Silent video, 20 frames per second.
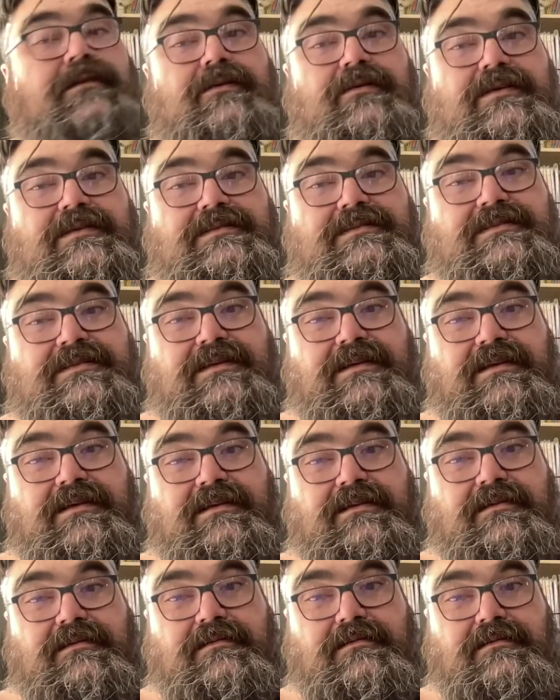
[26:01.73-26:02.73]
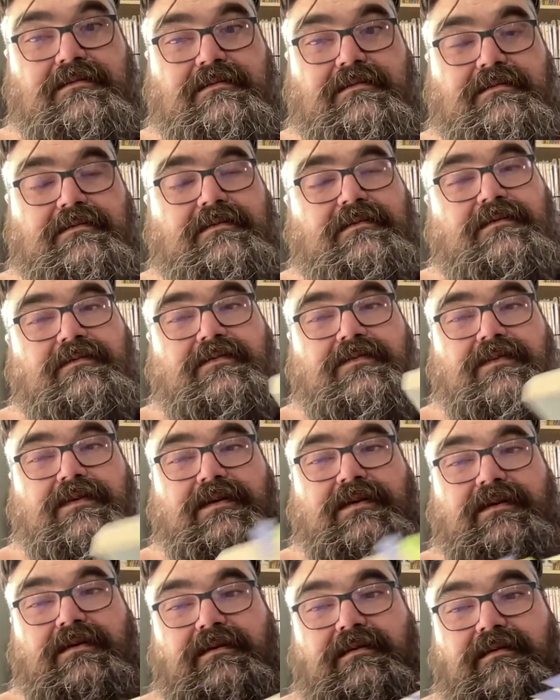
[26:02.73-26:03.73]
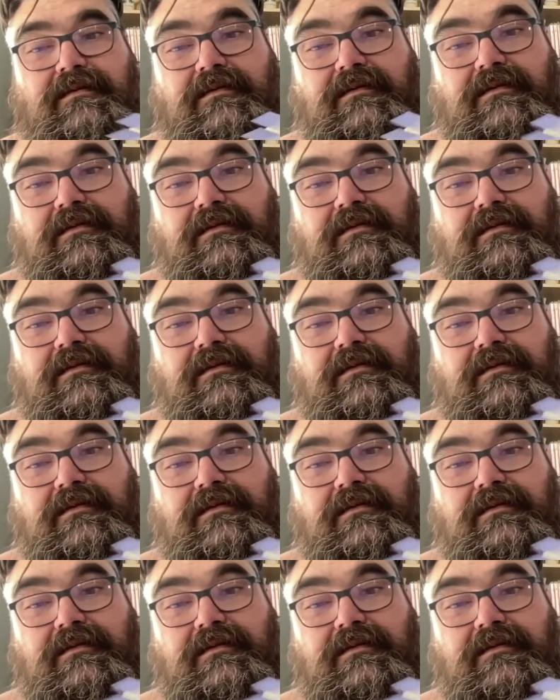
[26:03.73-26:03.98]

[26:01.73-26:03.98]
you can see the